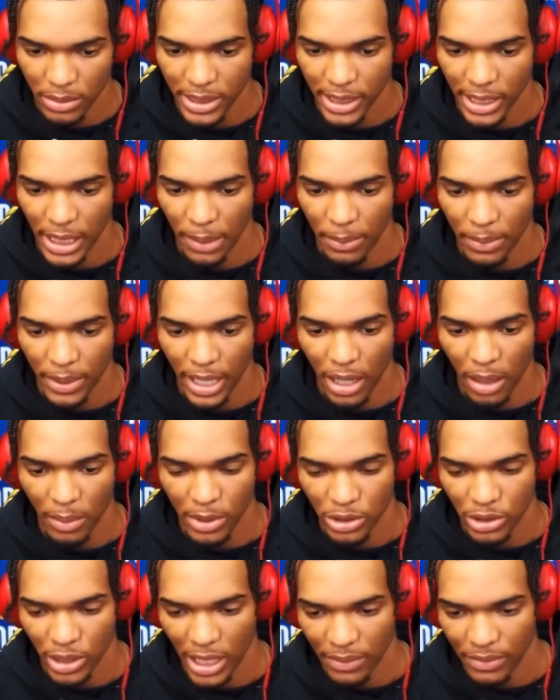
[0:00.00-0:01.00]
team that I'll be
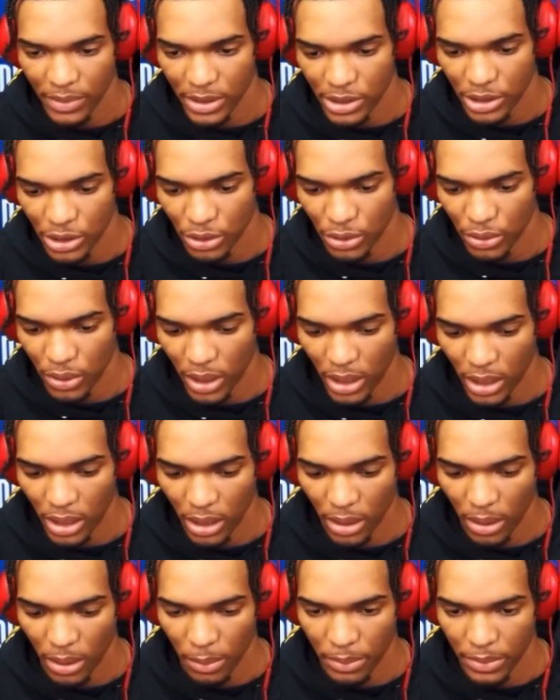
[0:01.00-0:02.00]
drafted to
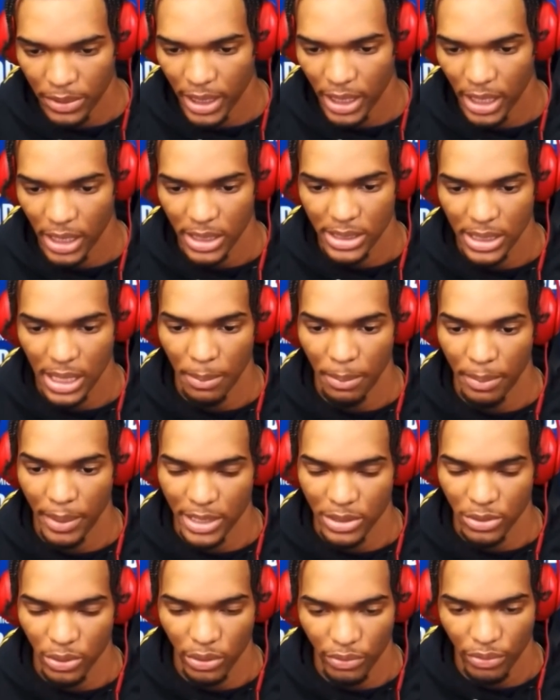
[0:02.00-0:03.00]
thinks I'm
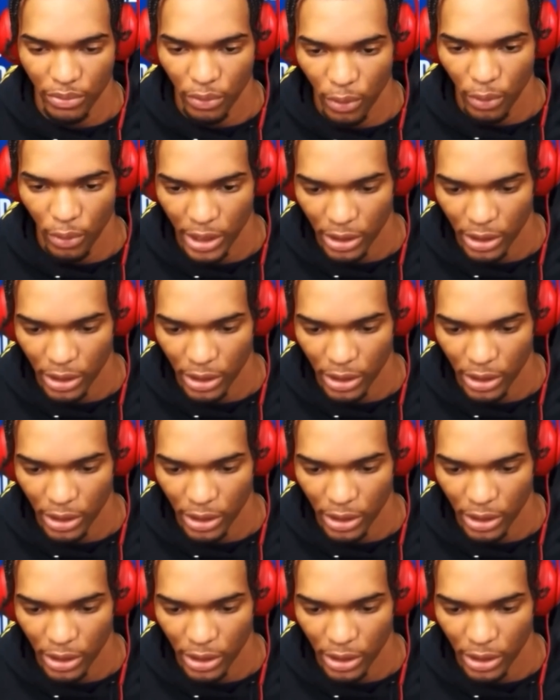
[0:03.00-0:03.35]
best on the floor.